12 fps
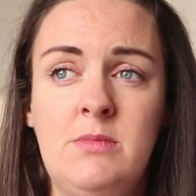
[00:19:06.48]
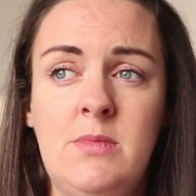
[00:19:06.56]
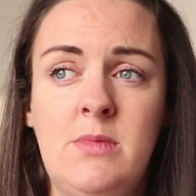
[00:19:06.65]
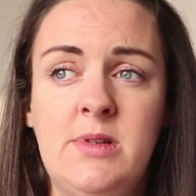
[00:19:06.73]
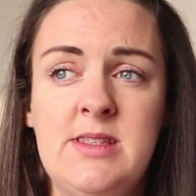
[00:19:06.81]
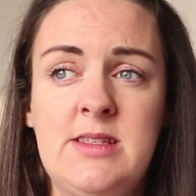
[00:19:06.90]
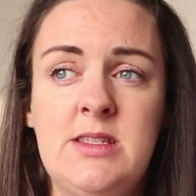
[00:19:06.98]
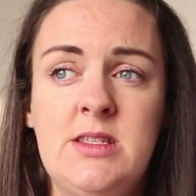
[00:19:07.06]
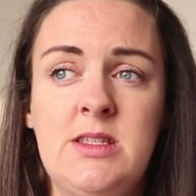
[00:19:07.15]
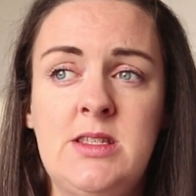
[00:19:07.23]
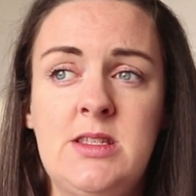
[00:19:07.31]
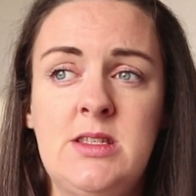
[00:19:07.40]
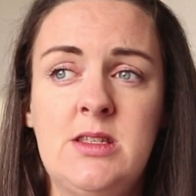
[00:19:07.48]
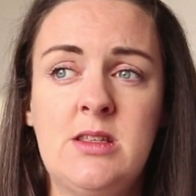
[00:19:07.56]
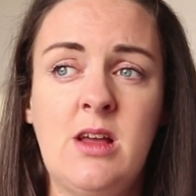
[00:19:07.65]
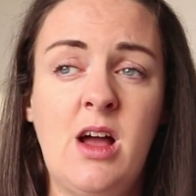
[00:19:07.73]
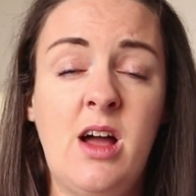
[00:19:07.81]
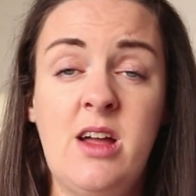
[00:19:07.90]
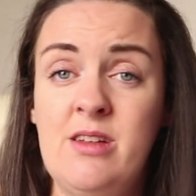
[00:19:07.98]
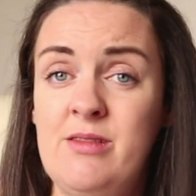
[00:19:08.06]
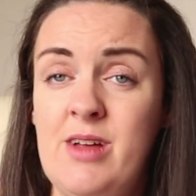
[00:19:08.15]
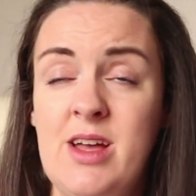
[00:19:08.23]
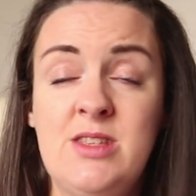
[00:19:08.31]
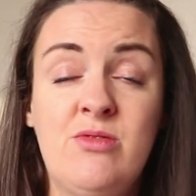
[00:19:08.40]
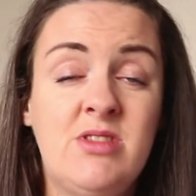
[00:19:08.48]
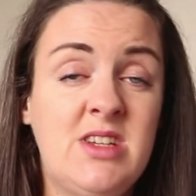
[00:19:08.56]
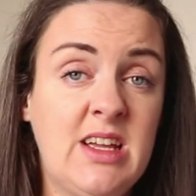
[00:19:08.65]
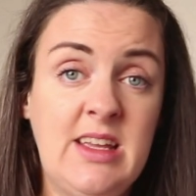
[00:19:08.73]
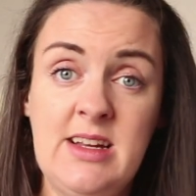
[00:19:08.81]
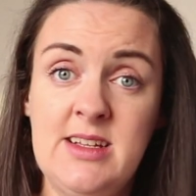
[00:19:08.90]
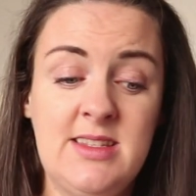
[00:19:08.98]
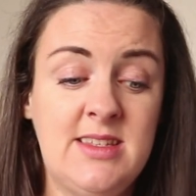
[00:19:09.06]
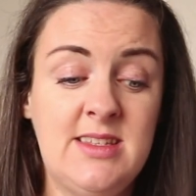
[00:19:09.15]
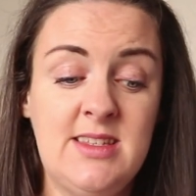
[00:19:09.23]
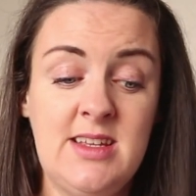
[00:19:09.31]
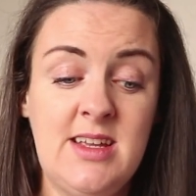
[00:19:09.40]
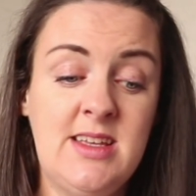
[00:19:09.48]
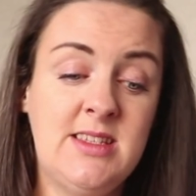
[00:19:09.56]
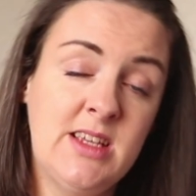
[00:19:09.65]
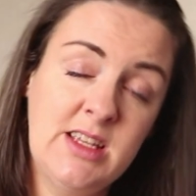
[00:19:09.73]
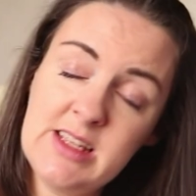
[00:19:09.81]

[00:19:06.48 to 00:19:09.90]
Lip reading: It's, as ridiculous as it is,